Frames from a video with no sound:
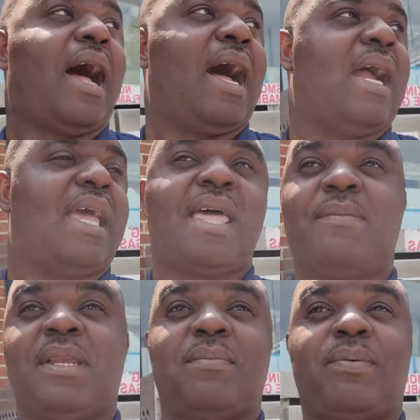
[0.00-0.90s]
I
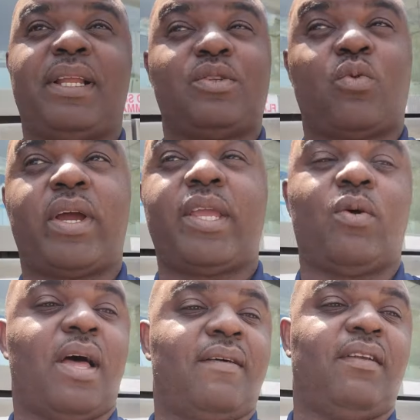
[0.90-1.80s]
am in a place where
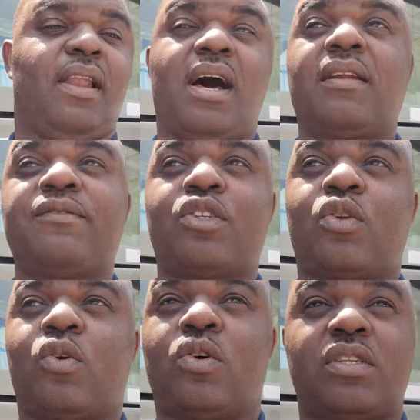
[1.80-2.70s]
you have a lot of
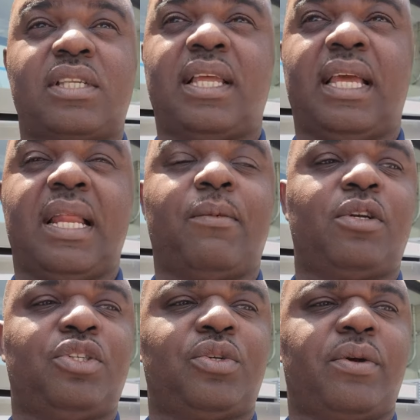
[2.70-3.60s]
stores, and I'm
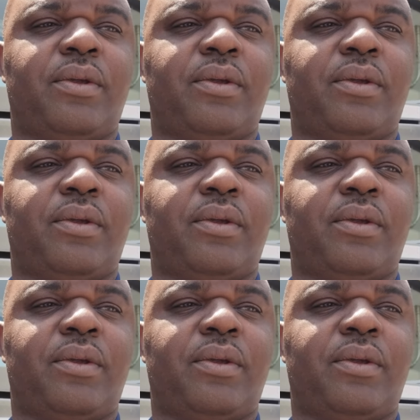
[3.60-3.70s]
going to show